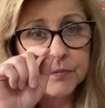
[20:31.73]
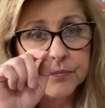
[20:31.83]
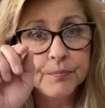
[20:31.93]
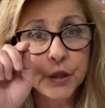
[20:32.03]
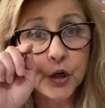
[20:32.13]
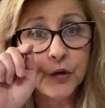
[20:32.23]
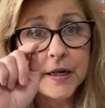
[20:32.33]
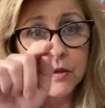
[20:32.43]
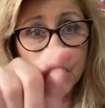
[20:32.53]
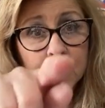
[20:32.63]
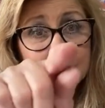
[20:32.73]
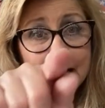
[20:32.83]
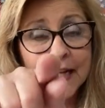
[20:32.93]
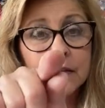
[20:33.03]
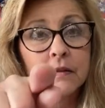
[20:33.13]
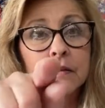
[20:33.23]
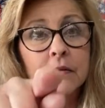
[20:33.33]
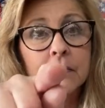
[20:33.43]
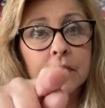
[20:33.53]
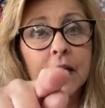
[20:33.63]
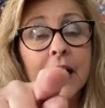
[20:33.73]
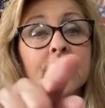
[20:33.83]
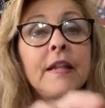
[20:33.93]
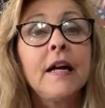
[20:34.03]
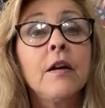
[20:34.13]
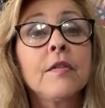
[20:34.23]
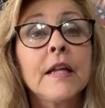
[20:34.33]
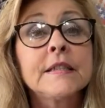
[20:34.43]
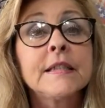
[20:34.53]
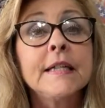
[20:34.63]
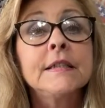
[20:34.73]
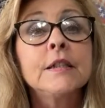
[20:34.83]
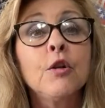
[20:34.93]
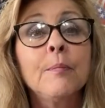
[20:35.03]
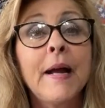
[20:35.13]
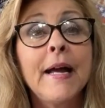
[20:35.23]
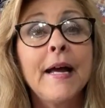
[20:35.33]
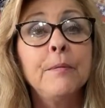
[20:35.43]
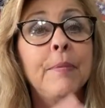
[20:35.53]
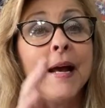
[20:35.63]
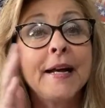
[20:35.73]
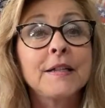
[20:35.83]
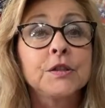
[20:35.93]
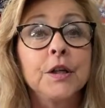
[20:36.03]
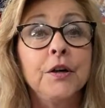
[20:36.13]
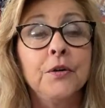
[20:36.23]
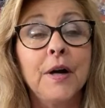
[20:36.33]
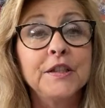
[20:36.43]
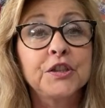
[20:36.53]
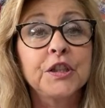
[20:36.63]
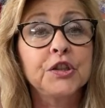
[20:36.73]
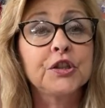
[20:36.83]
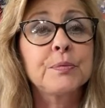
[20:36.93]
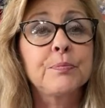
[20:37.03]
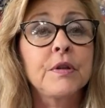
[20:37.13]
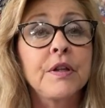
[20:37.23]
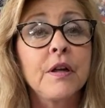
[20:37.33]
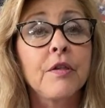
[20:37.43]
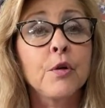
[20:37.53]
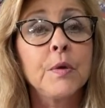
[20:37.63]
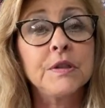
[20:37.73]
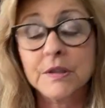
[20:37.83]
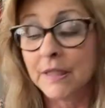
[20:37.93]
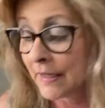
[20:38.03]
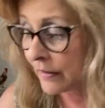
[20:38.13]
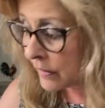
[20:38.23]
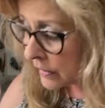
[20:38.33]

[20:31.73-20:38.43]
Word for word: blurry looking at at there unless I tilt my head back. So I should have just put the other ones on.